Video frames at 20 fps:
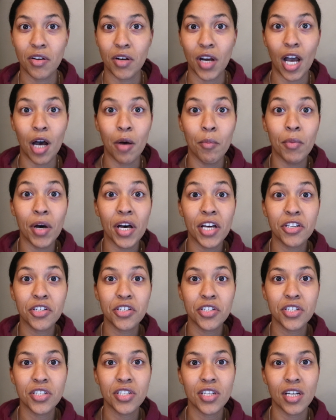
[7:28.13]
or how
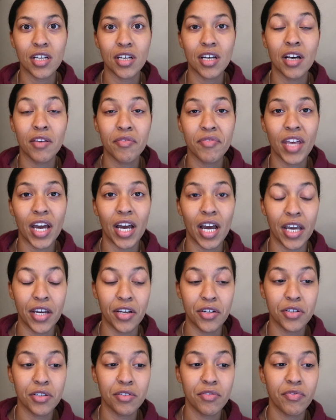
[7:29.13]
much of that I
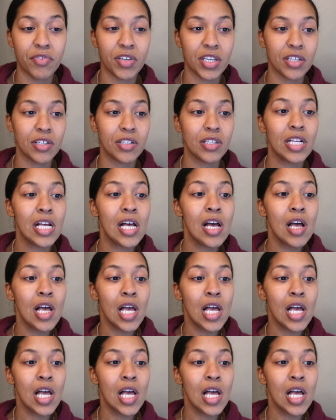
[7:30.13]
could feel,